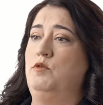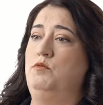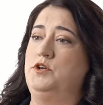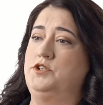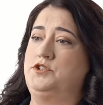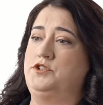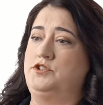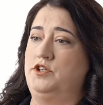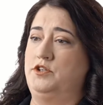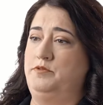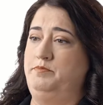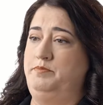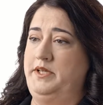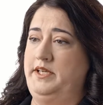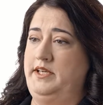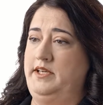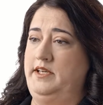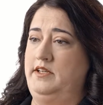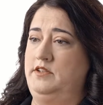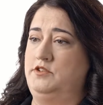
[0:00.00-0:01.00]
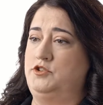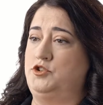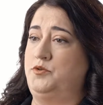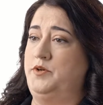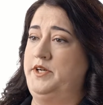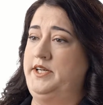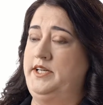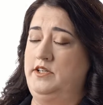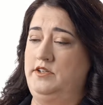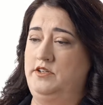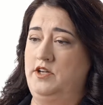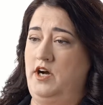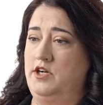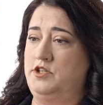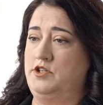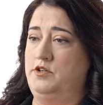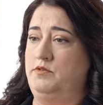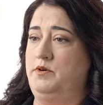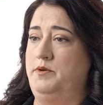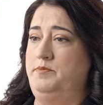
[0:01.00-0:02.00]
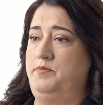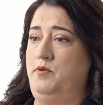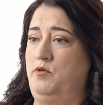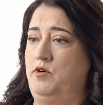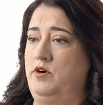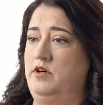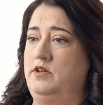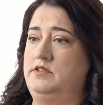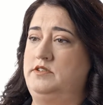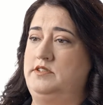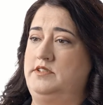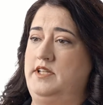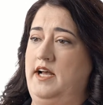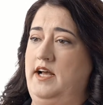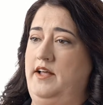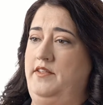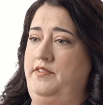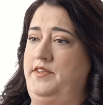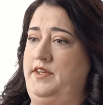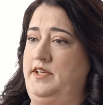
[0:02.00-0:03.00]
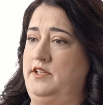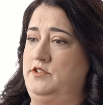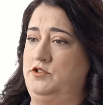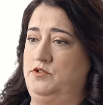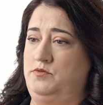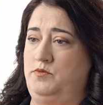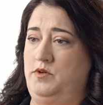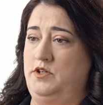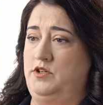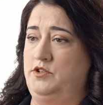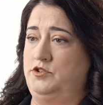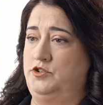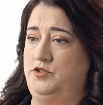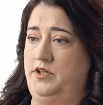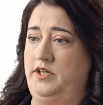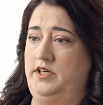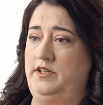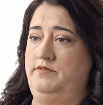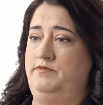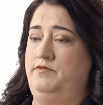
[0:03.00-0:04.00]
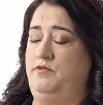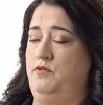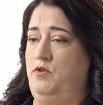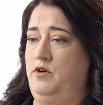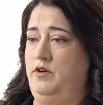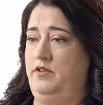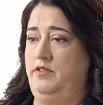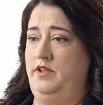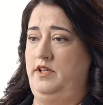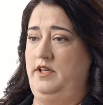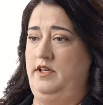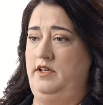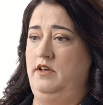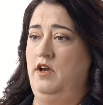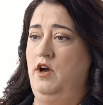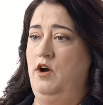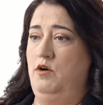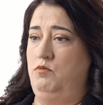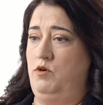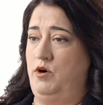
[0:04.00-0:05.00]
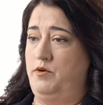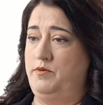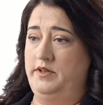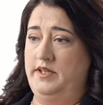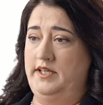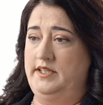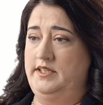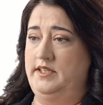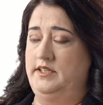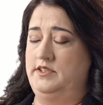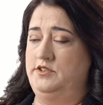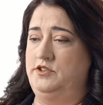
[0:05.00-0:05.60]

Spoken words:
which could be treating doctor reports that the injured worker is treating for the work-related